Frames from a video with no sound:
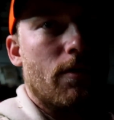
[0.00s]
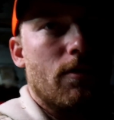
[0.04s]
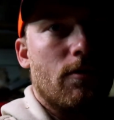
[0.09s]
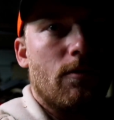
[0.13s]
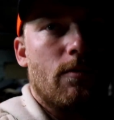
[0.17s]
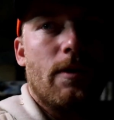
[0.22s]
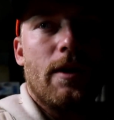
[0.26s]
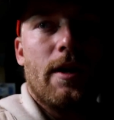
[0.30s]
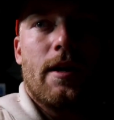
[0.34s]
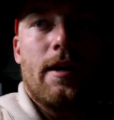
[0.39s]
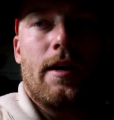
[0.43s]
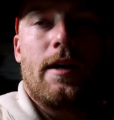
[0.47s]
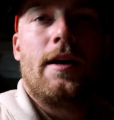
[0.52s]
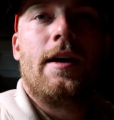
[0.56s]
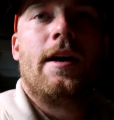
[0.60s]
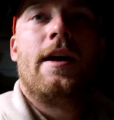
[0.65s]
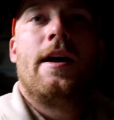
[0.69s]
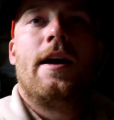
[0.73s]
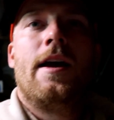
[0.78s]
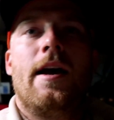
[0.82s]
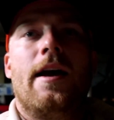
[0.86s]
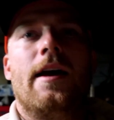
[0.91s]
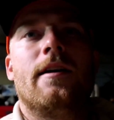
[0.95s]
real quick,
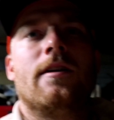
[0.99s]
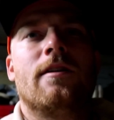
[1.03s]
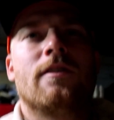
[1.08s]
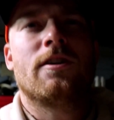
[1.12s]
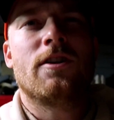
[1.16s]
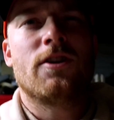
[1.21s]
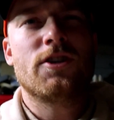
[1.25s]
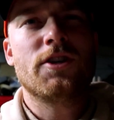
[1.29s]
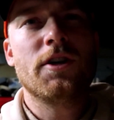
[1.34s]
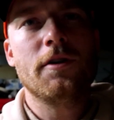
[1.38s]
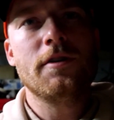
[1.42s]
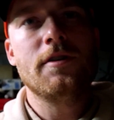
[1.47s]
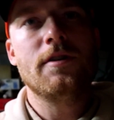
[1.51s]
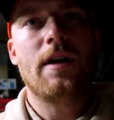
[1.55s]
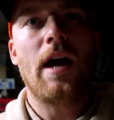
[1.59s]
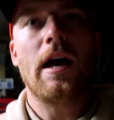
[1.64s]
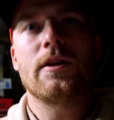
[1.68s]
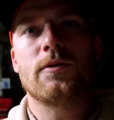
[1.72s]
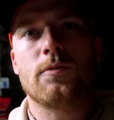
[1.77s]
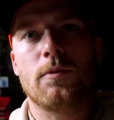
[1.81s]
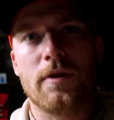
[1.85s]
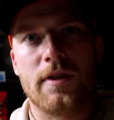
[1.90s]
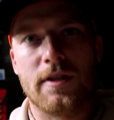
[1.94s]
and I'm gonna show you
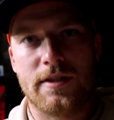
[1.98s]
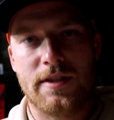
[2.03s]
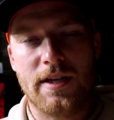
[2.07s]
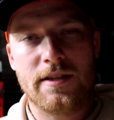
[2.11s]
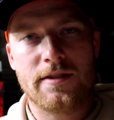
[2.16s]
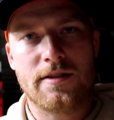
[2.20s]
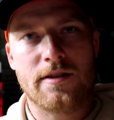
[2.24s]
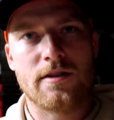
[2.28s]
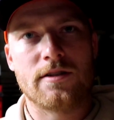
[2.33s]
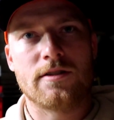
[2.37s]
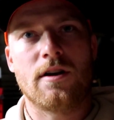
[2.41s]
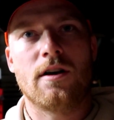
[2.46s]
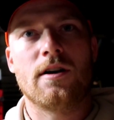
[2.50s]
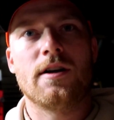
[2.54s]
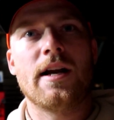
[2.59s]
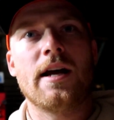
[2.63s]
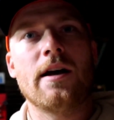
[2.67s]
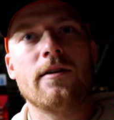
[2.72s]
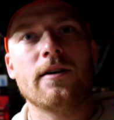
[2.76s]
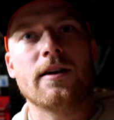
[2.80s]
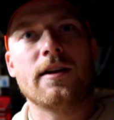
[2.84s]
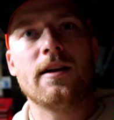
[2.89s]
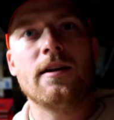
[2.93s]
guys where the sensors are.
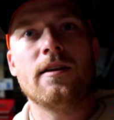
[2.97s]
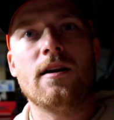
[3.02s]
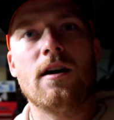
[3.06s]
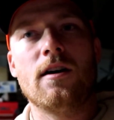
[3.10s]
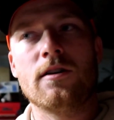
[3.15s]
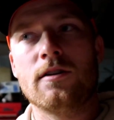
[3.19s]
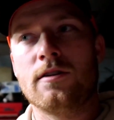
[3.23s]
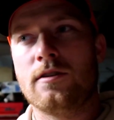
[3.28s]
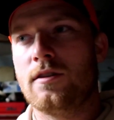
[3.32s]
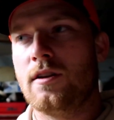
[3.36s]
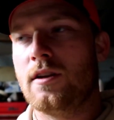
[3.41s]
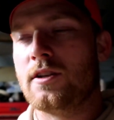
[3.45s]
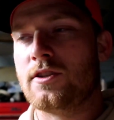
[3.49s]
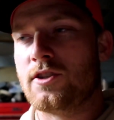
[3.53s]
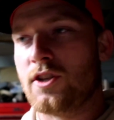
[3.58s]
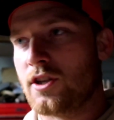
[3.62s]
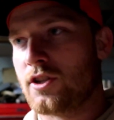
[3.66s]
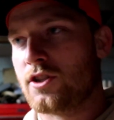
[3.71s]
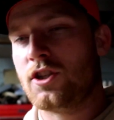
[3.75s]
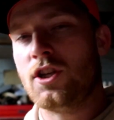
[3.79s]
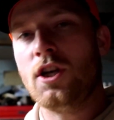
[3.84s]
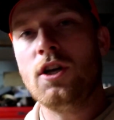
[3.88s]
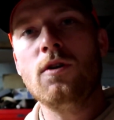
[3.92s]
Now again, it's
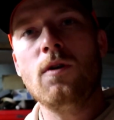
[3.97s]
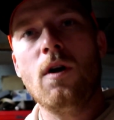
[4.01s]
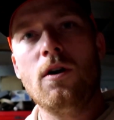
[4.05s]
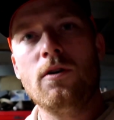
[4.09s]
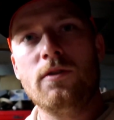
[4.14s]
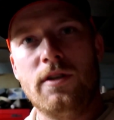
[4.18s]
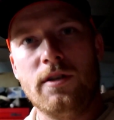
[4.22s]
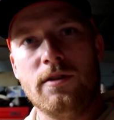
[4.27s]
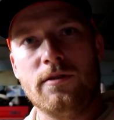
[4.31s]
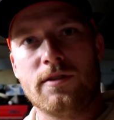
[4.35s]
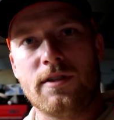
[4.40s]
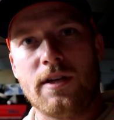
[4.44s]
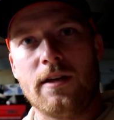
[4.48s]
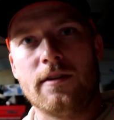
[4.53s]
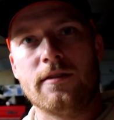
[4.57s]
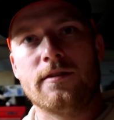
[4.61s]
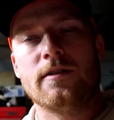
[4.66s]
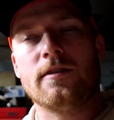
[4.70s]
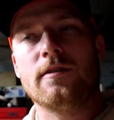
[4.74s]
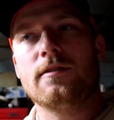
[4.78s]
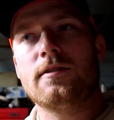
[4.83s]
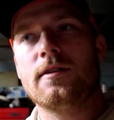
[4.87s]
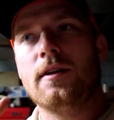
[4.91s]
just two O2
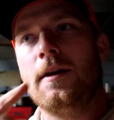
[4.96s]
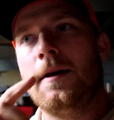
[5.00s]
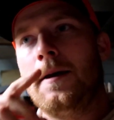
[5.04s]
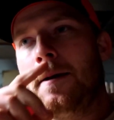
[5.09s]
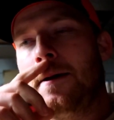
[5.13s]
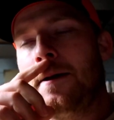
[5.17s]
sensors.